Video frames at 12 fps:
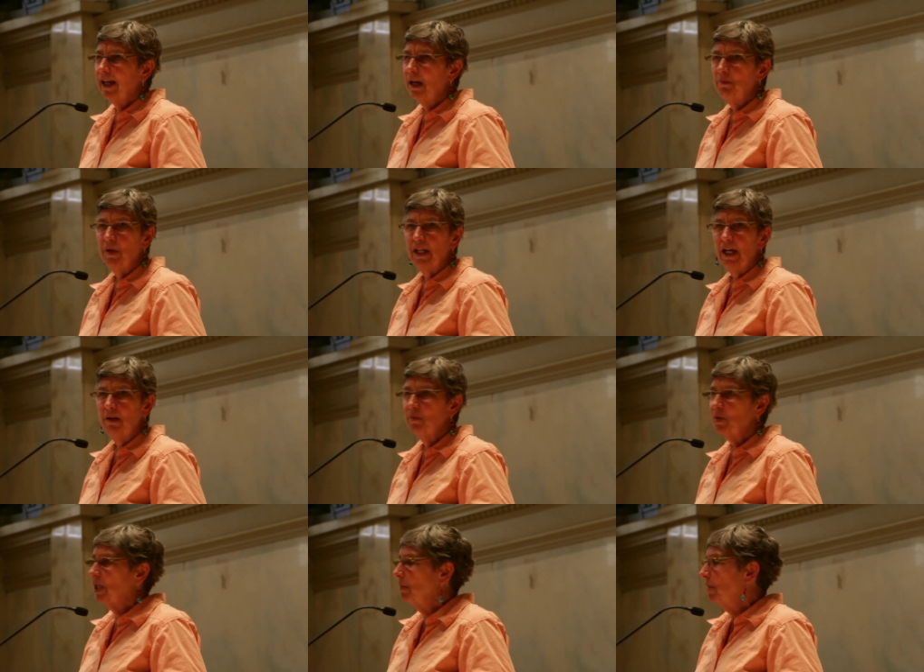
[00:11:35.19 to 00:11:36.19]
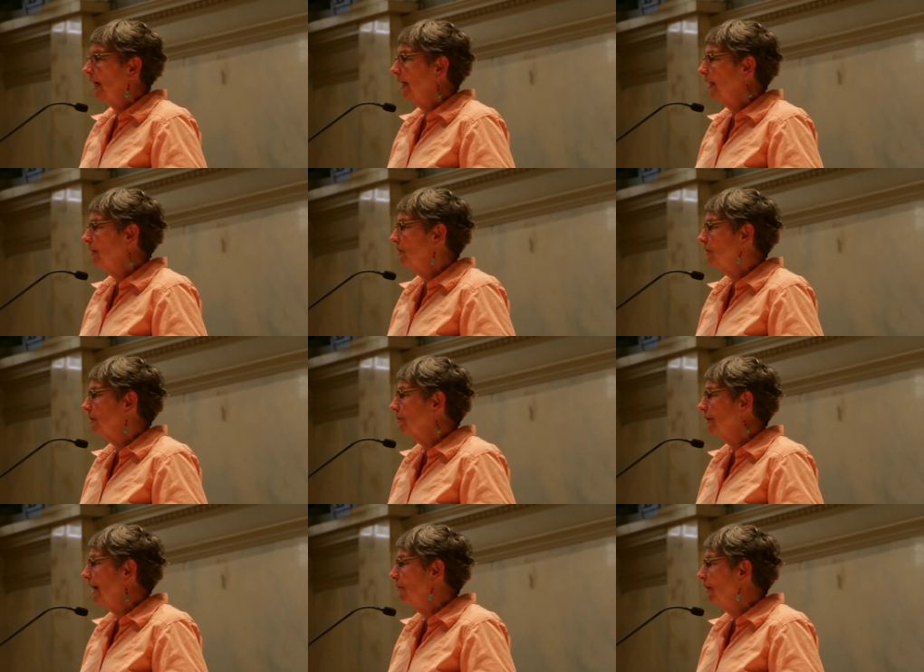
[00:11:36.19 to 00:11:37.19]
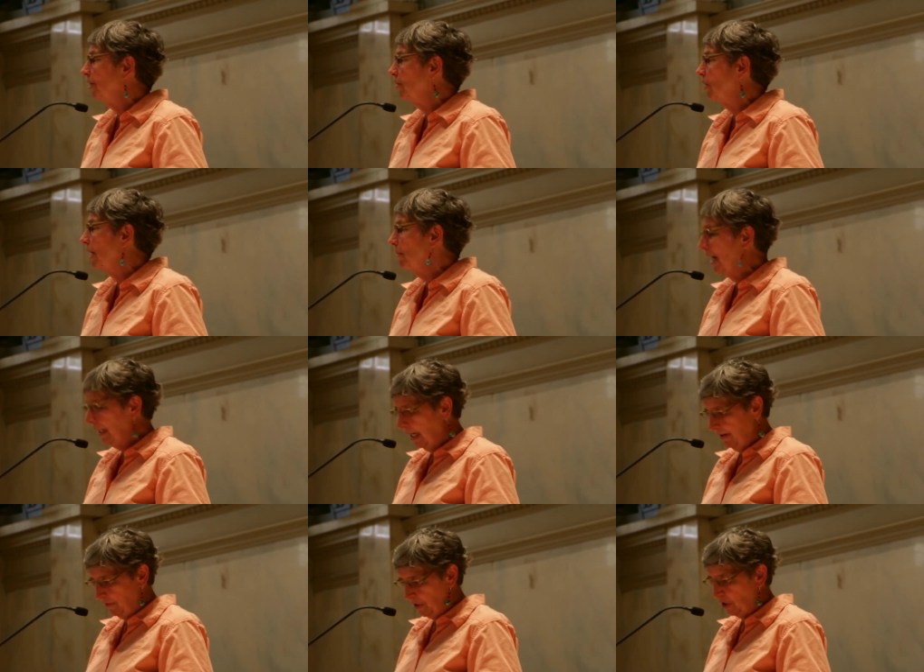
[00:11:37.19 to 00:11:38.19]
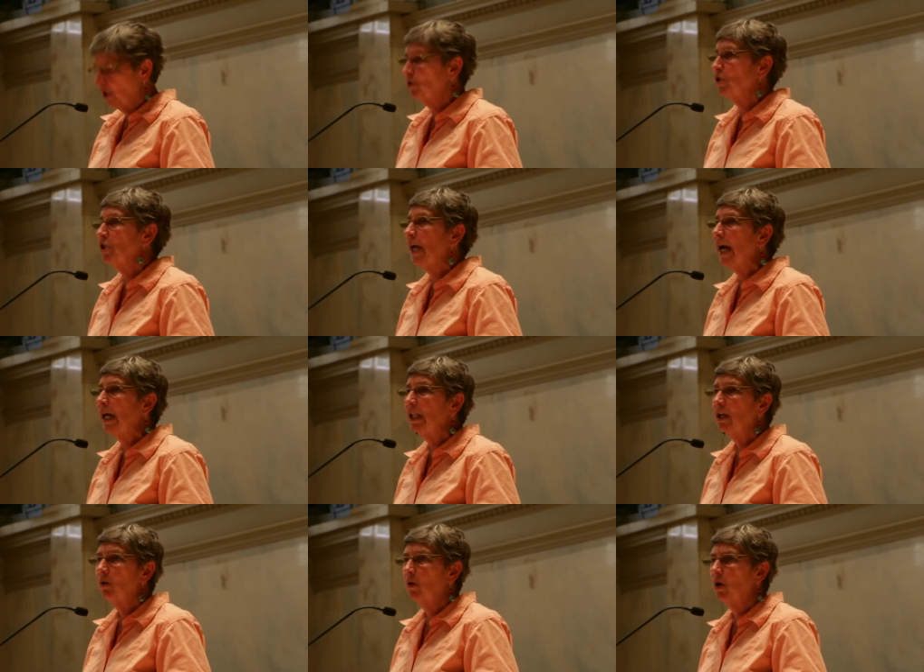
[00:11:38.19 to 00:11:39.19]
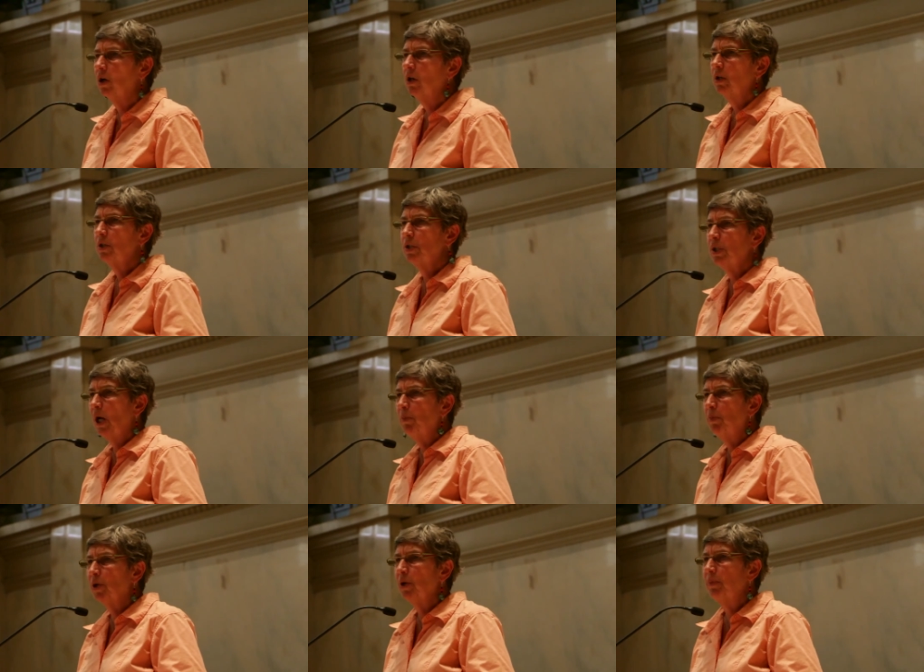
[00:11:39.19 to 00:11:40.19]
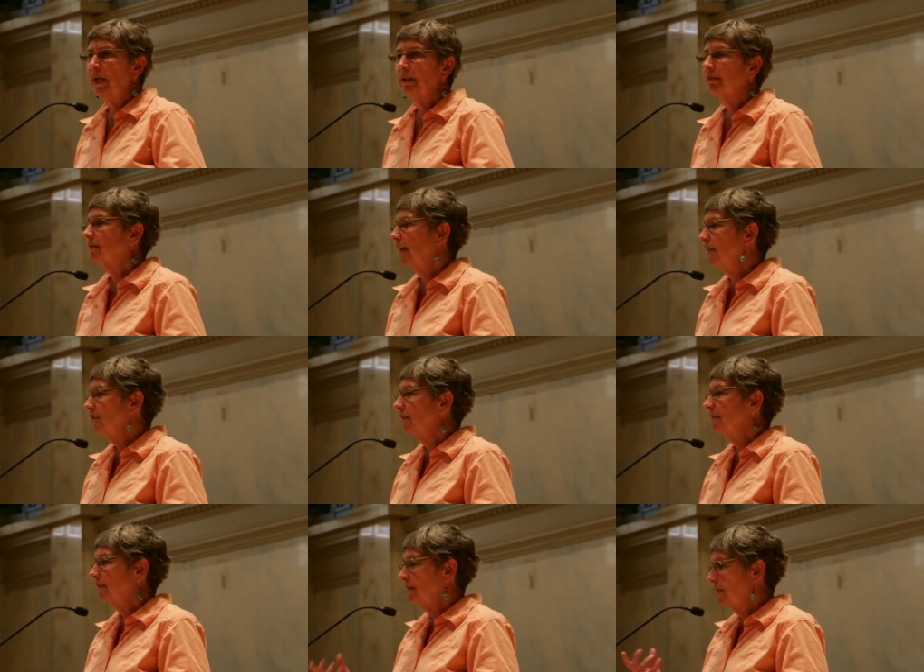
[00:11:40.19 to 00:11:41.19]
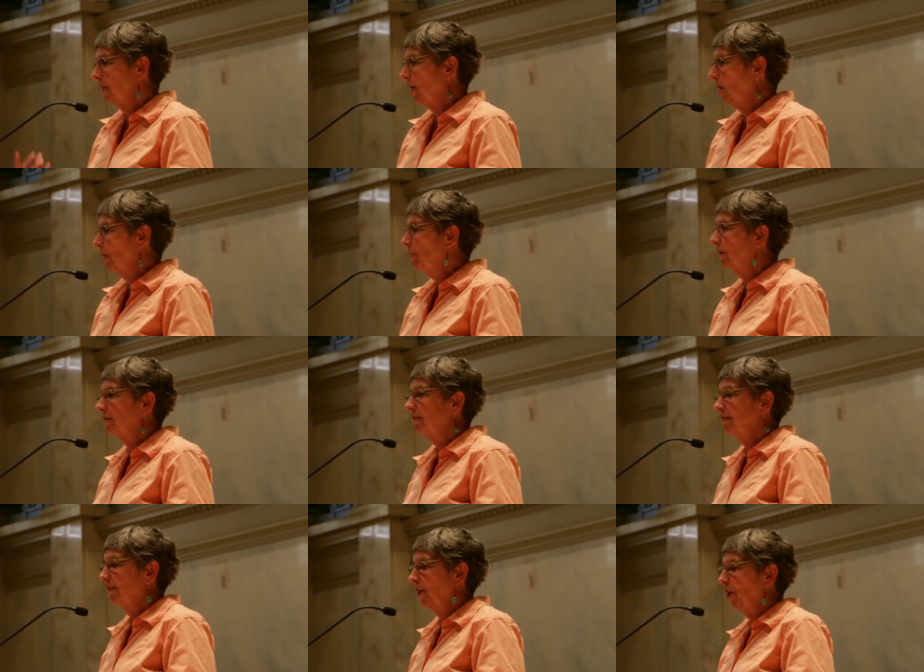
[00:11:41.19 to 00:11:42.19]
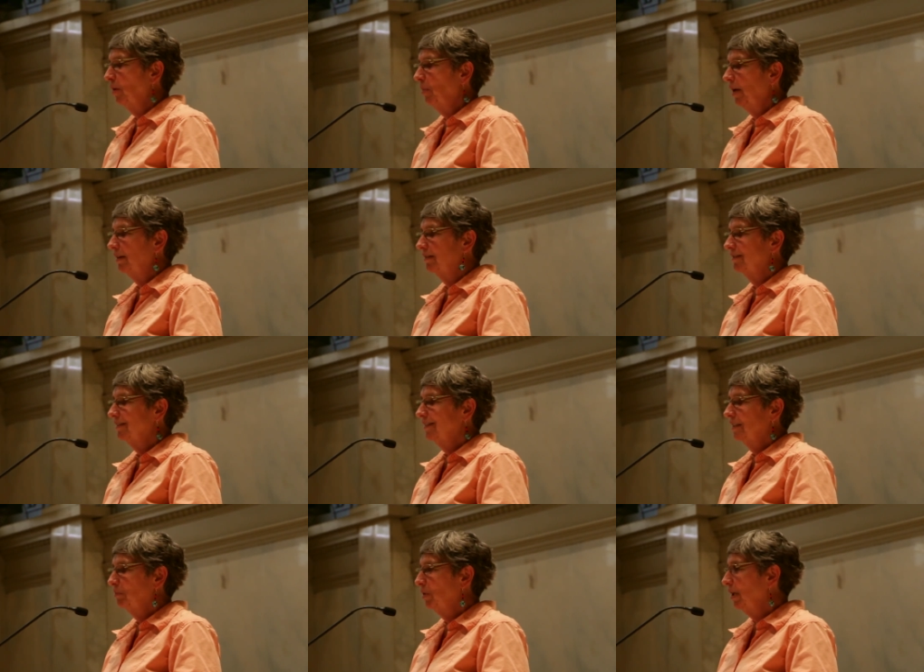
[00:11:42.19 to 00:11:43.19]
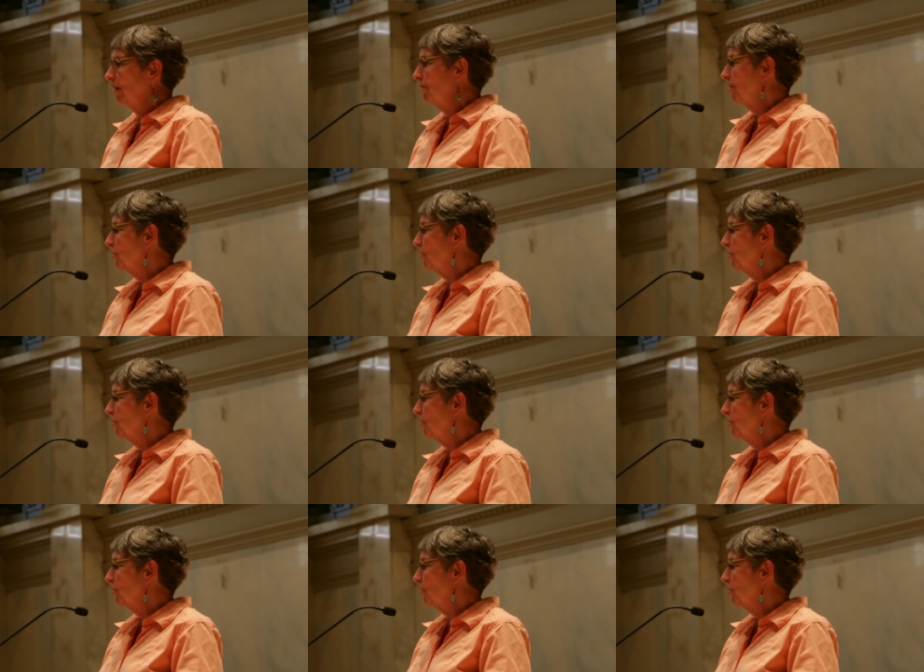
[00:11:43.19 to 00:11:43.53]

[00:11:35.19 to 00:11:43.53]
and become somebody who says, Well, I wonder why my life is so shallow or suburban, as in suburban, below